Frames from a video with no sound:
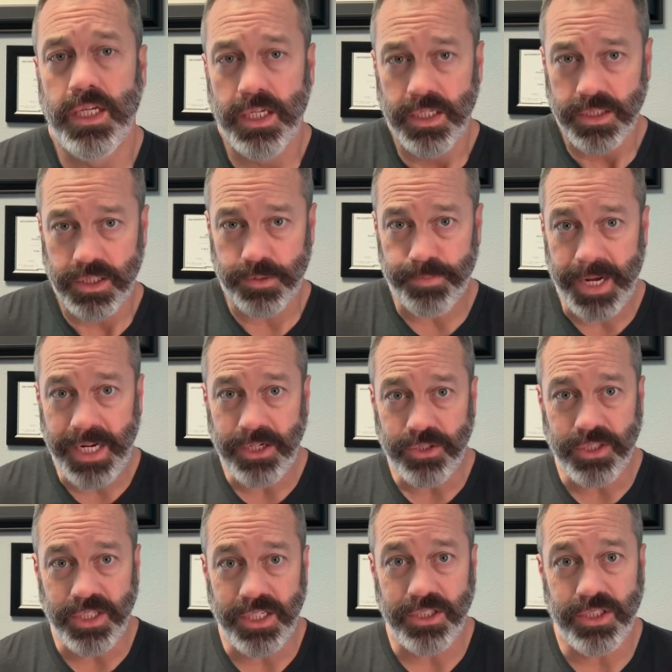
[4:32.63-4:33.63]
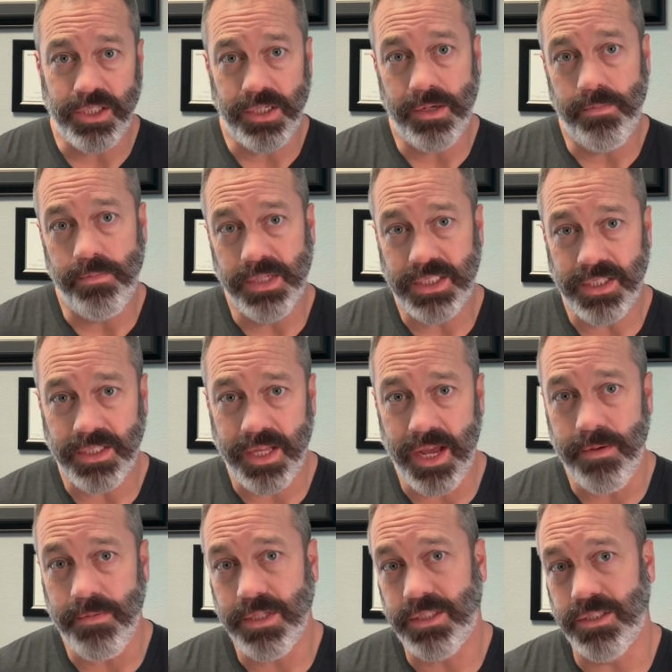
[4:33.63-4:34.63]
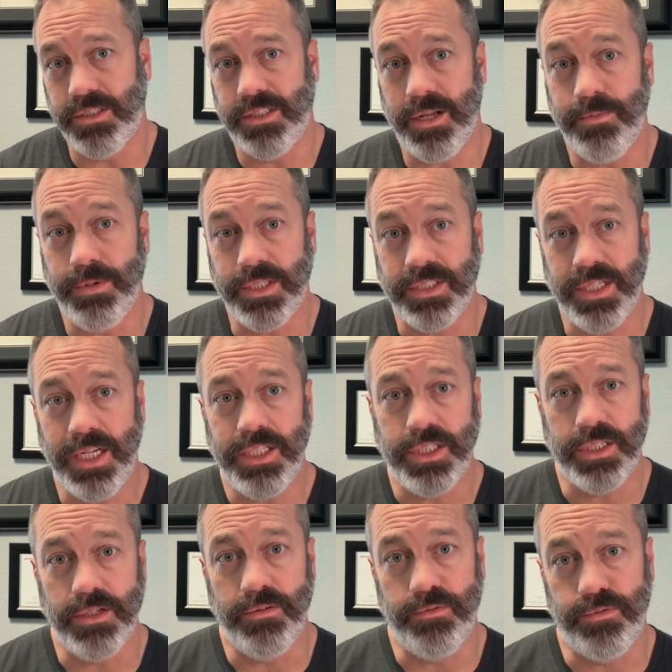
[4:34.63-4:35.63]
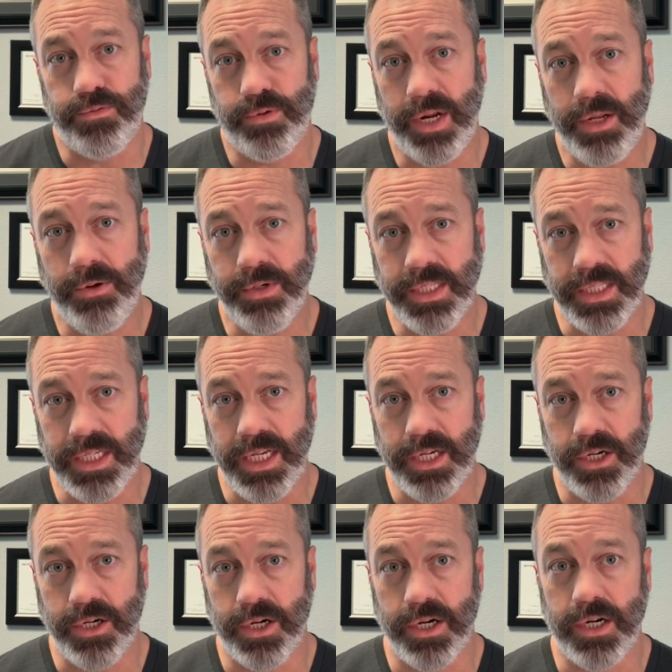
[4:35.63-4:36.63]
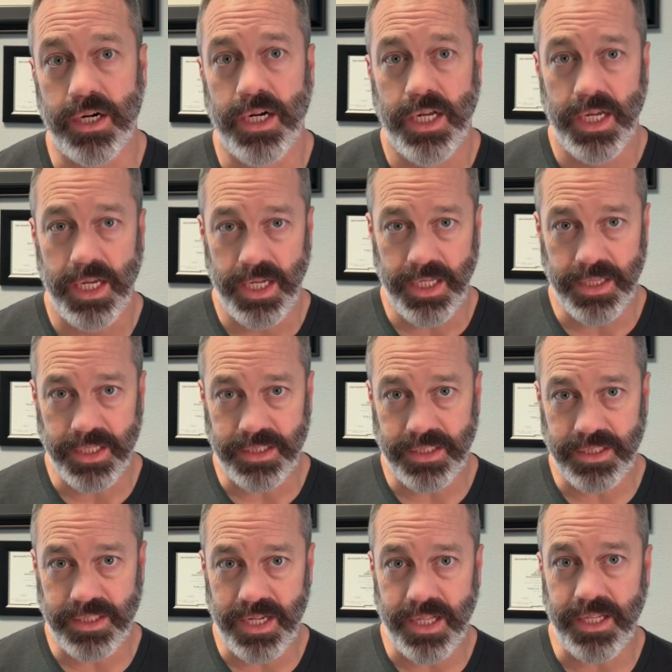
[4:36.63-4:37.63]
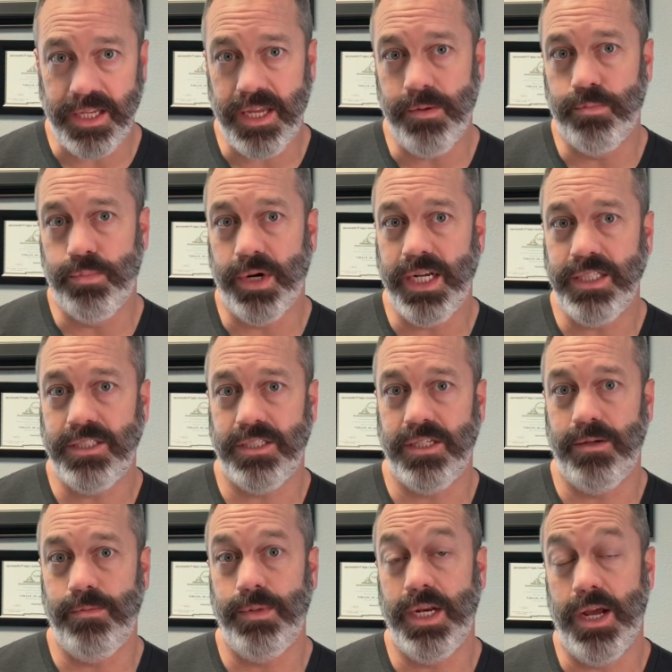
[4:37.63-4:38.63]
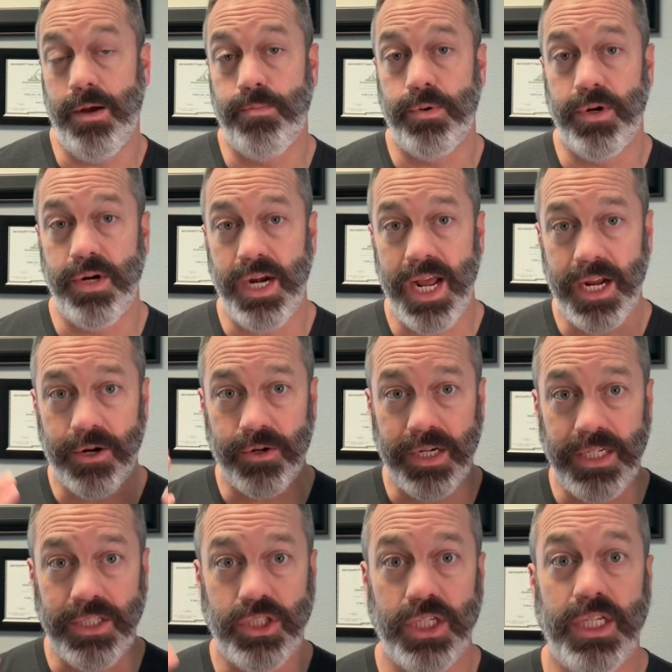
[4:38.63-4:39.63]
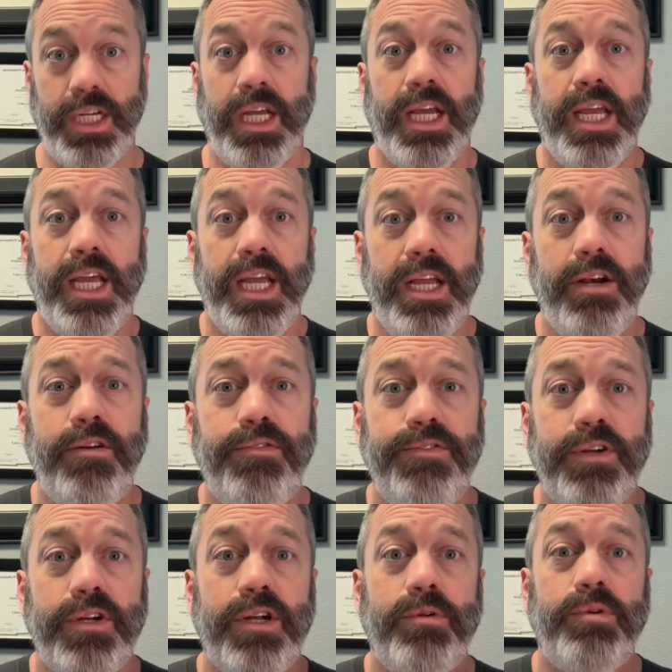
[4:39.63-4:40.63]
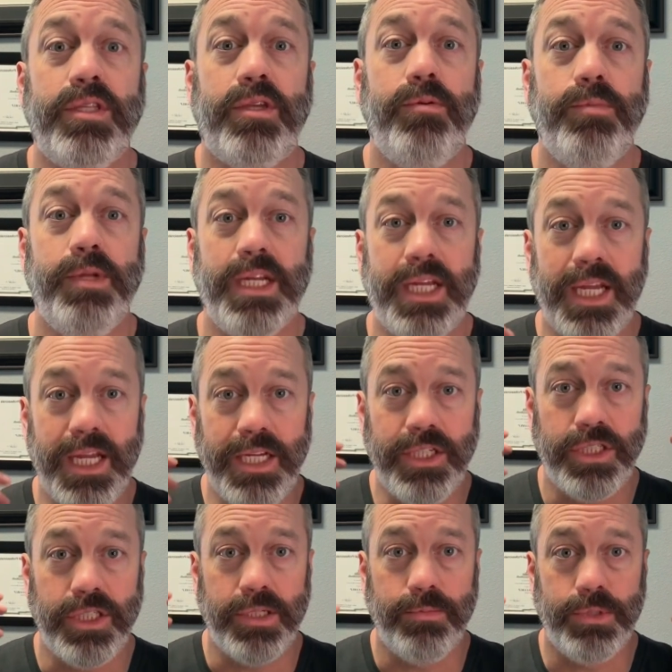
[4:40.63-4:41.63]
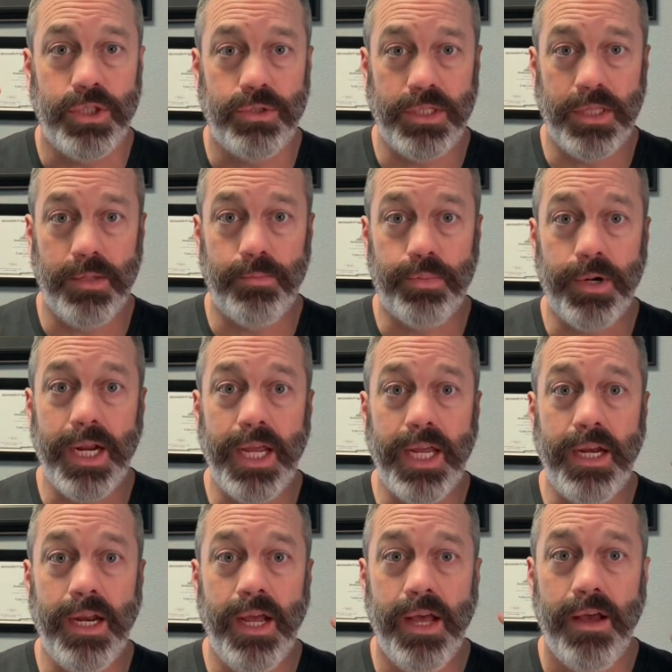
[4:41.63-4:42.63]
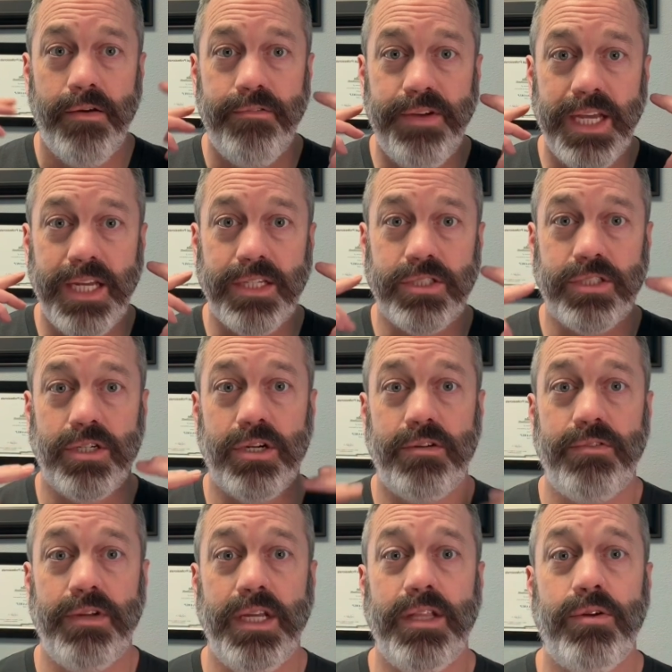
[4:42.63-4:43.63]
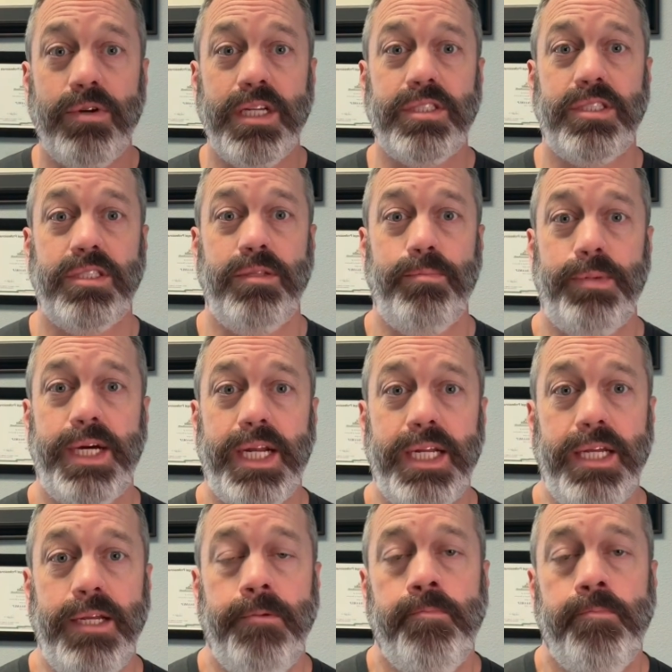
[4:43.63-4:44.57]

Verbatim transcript: Spinal tension, misalignments, and subluxation frequently occur in this delicate brainstem and upper neck region, interfering with communication between the brain, vagus nerve, and the rest of the body.